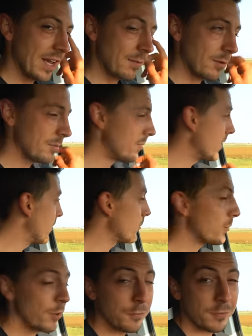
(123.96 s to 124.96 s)
camera, but
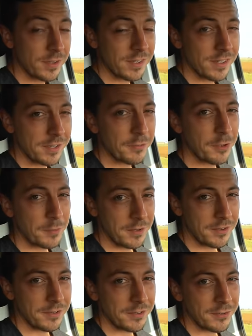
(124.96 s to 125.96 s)
we're hopefully going to give you a
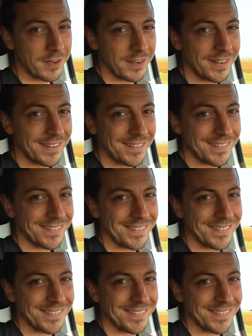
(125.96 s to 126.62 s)
better look right now.